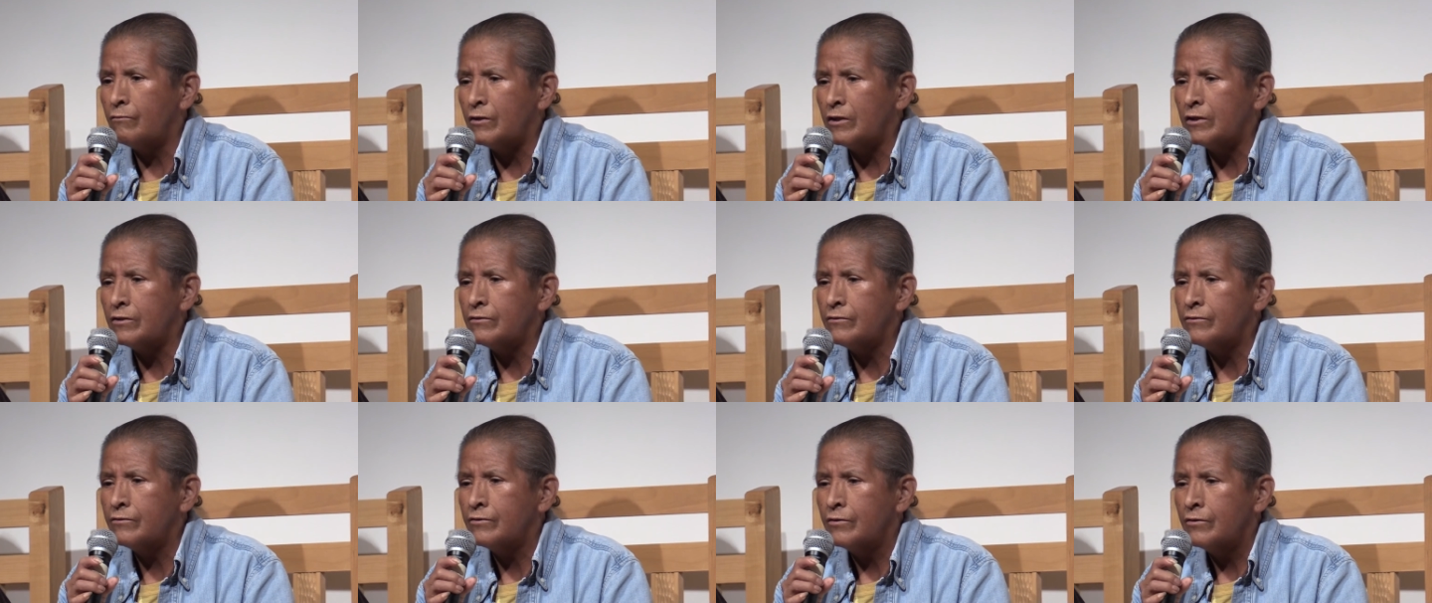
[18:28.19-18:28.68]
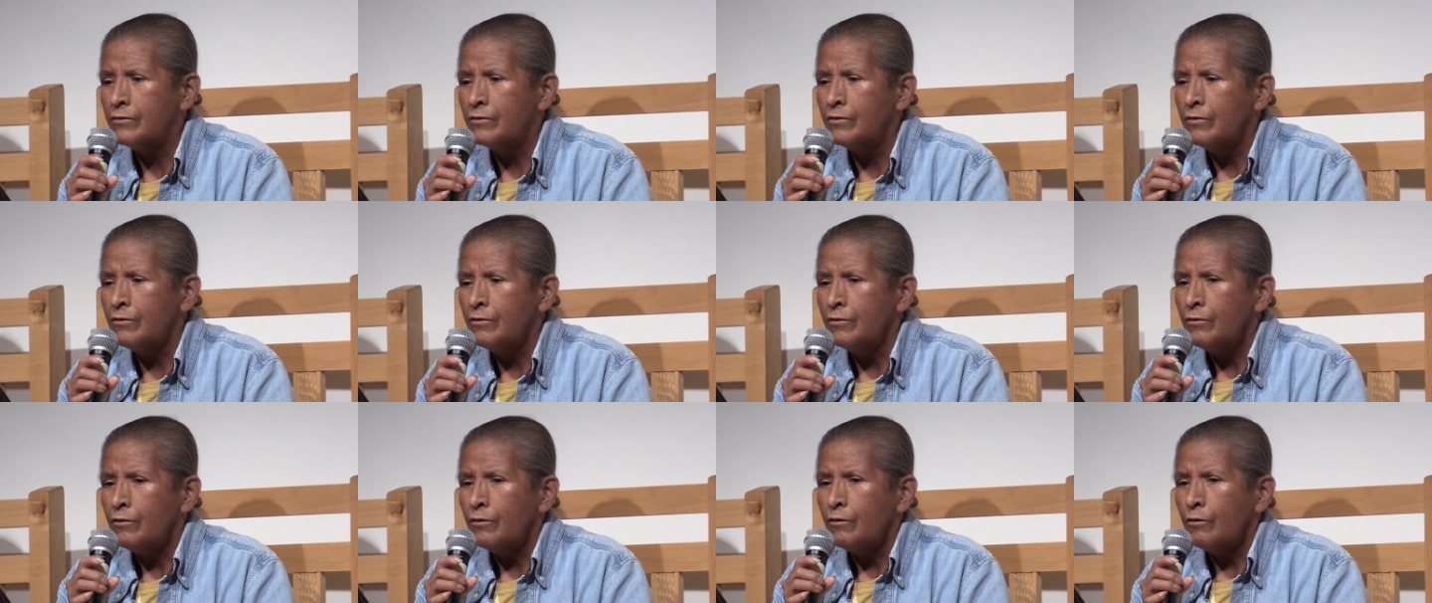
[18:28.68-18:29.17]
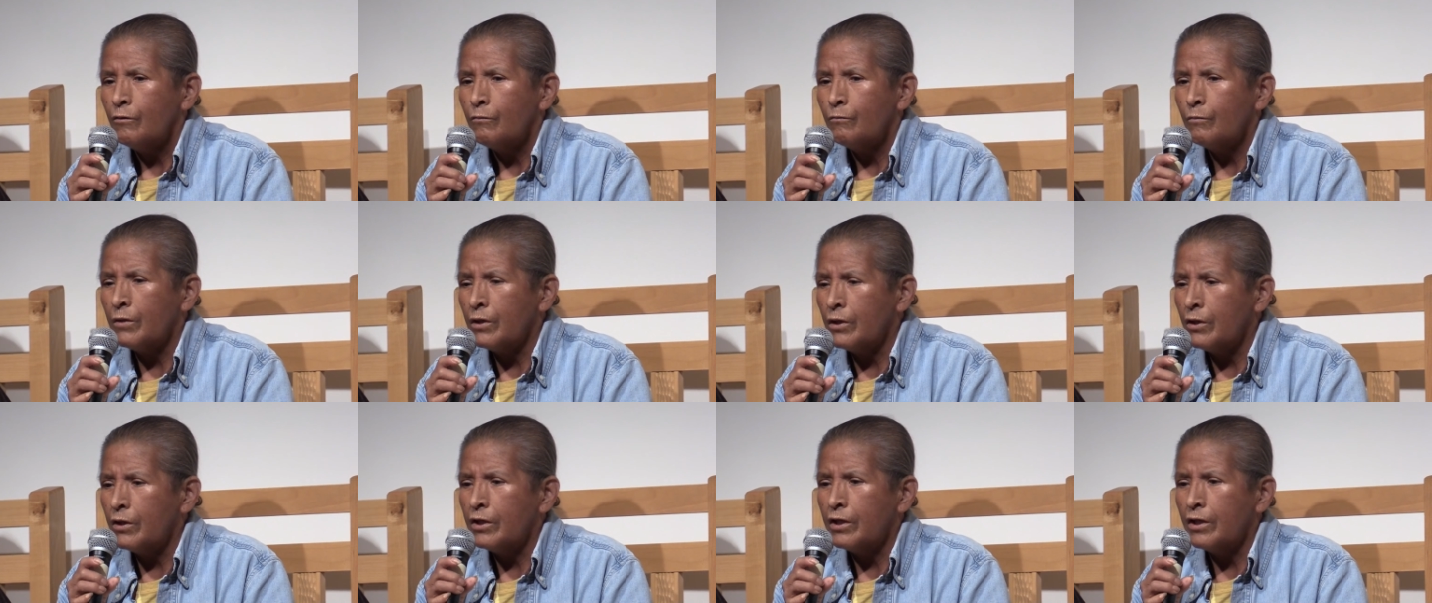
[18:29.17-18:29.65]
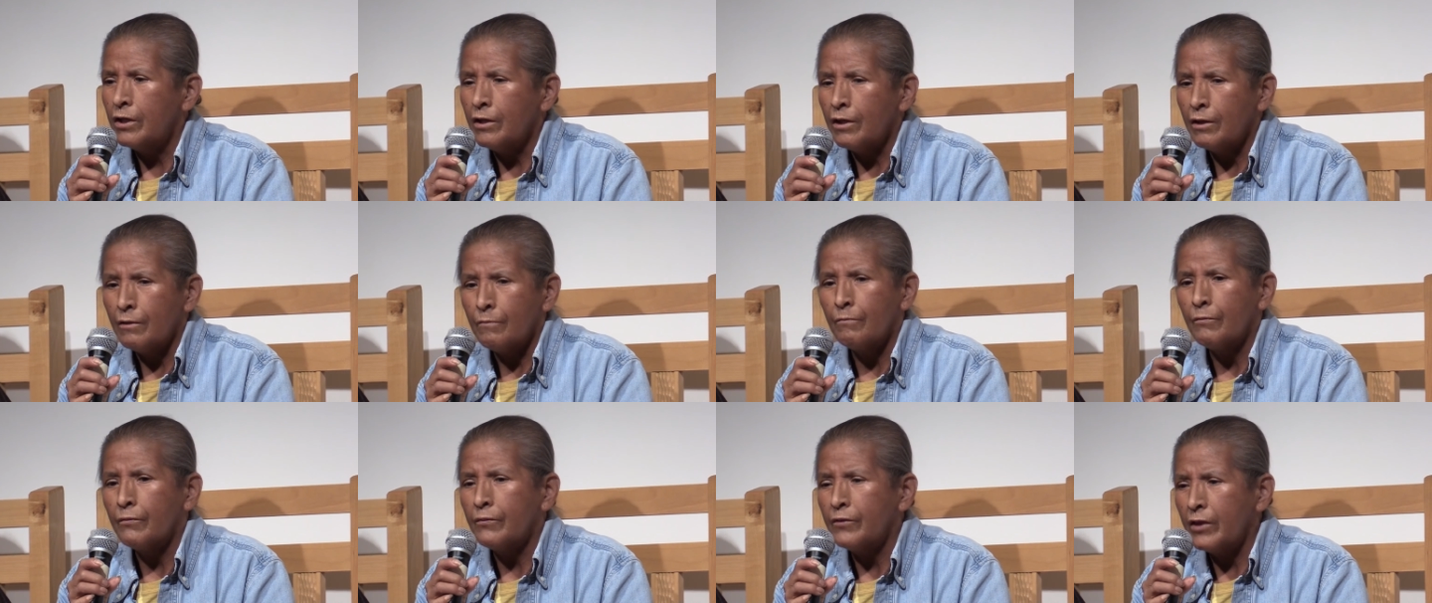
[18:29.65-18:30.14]
of us. But
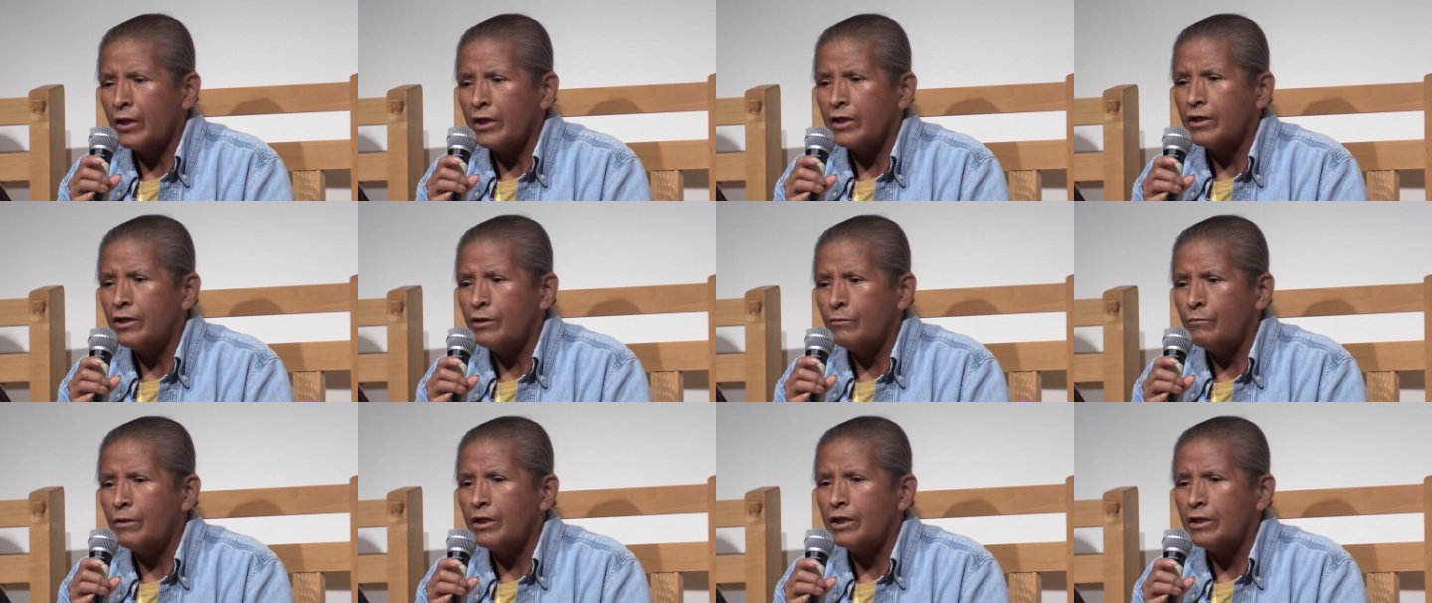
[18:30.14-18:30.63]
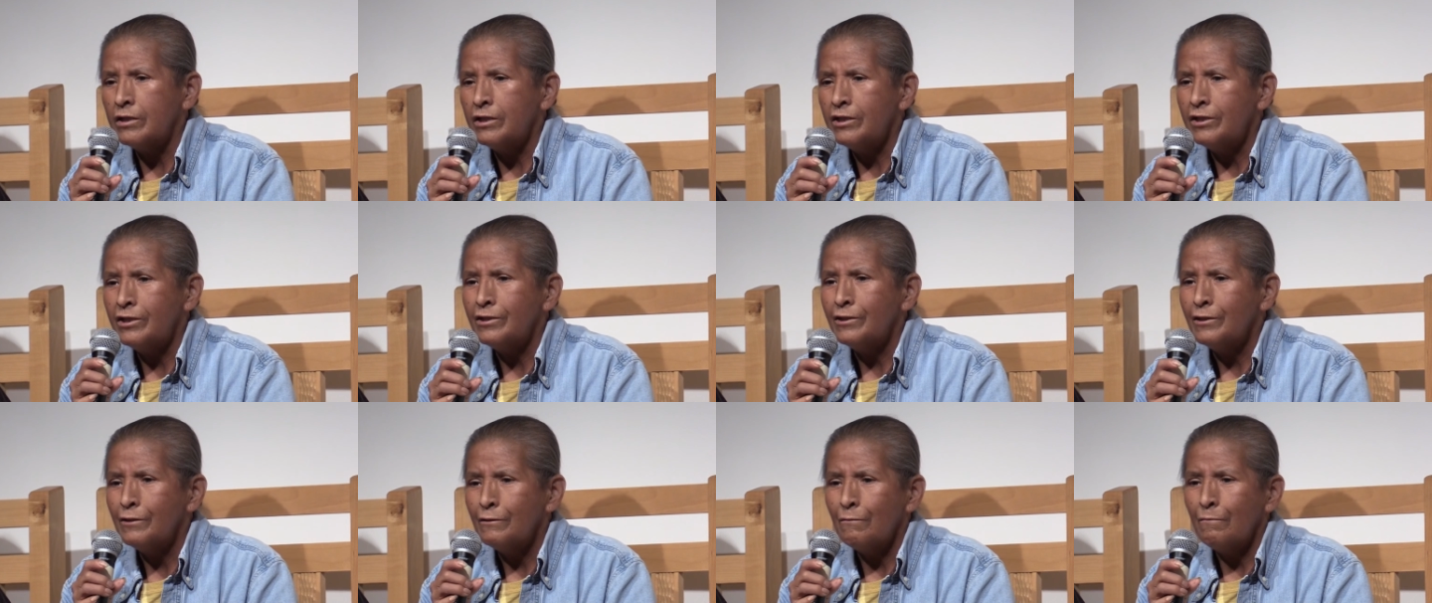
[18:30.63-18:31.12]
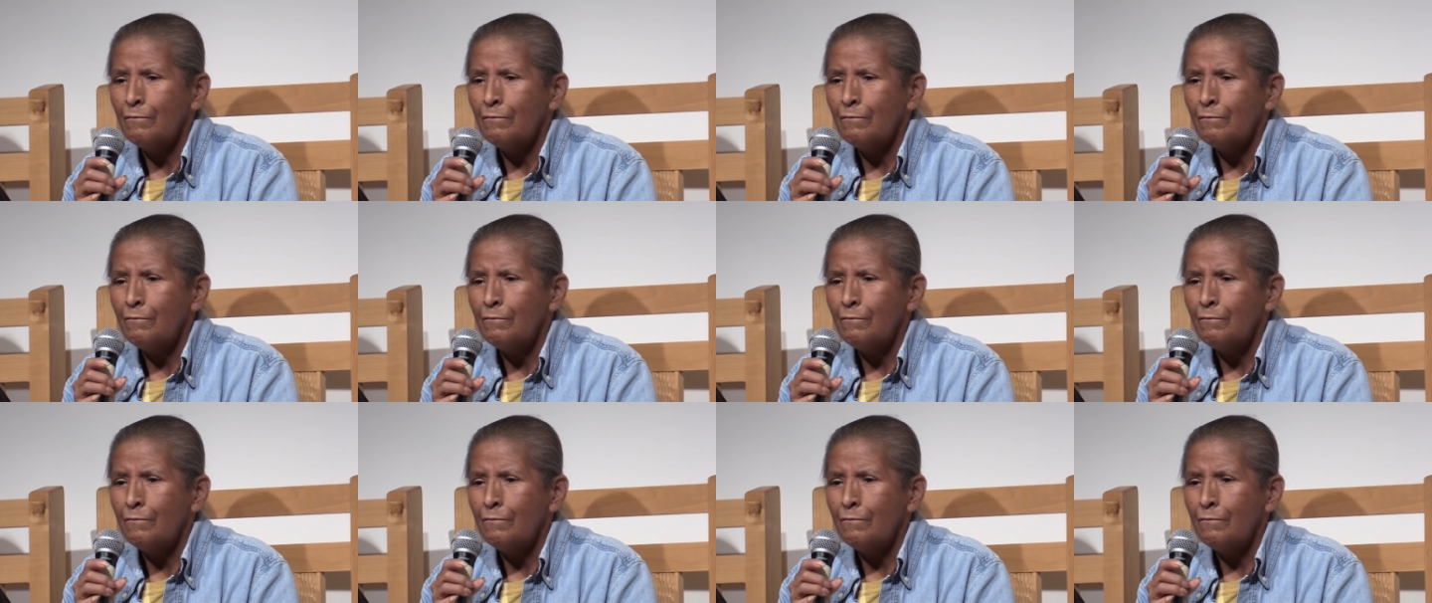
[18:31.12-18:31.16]
um, thank you much.